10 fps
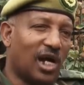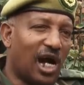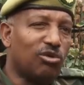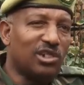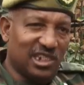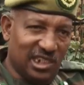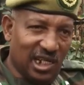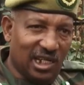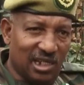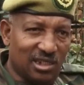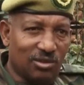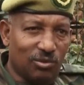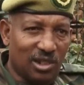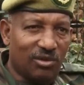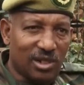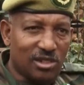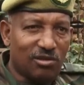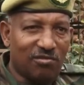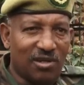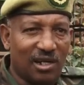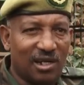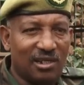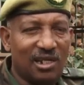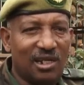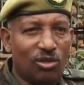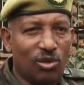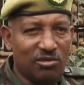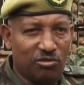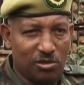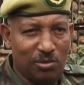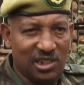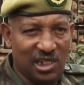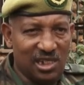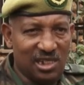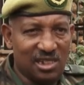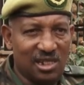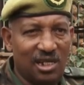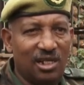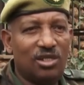counter-check it with the rest of the law enforcement agents.